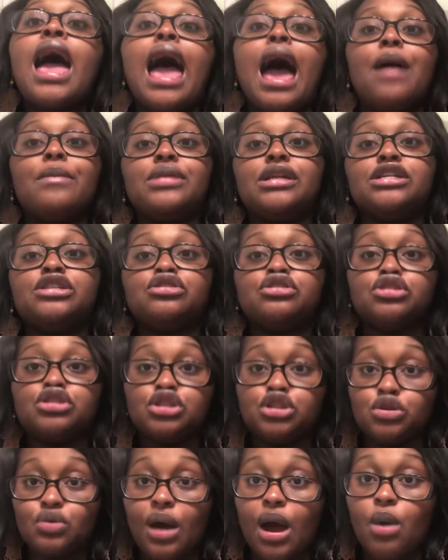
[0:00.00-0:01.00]
How many children
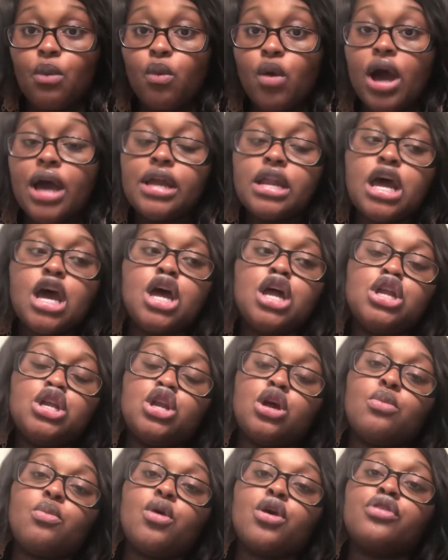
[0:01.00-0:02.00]
do I want?
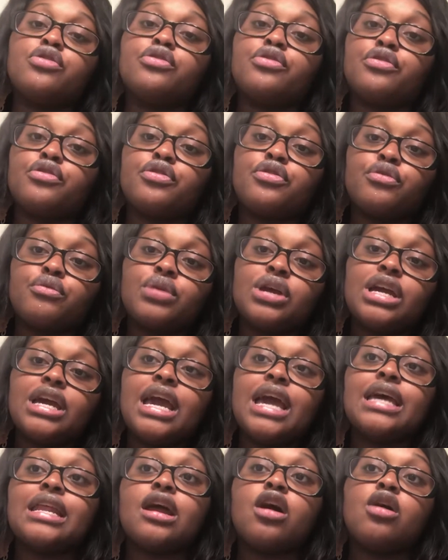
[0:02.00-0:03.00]
No more than 3,
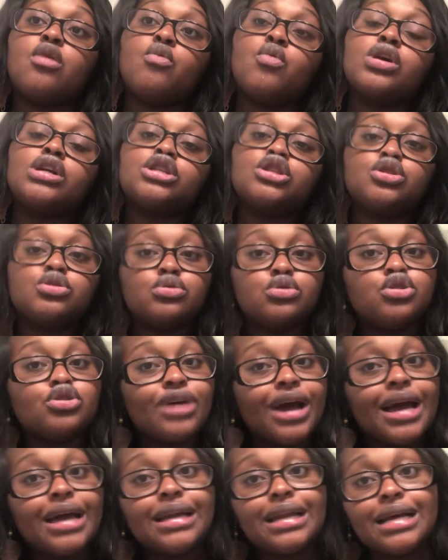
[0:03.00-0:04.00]
and I want to
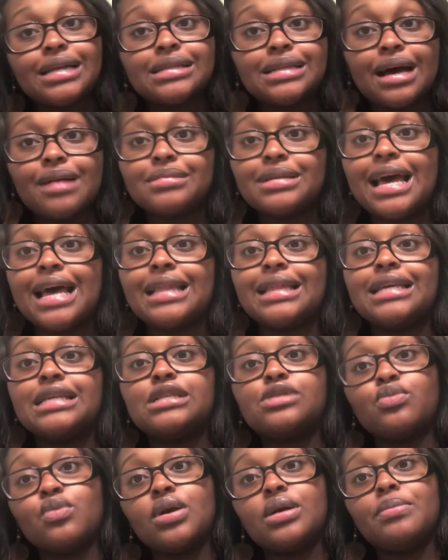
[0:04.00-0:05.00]
try and adopt at
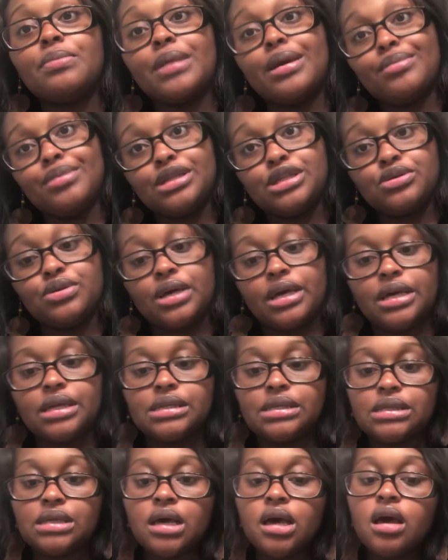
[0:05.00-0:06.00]
least 1, maybe 2
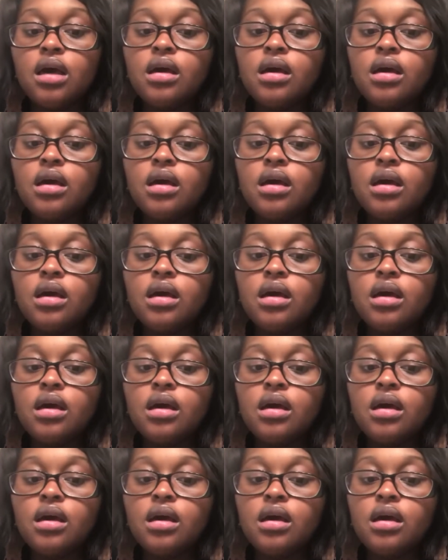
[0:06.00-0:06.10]
kids.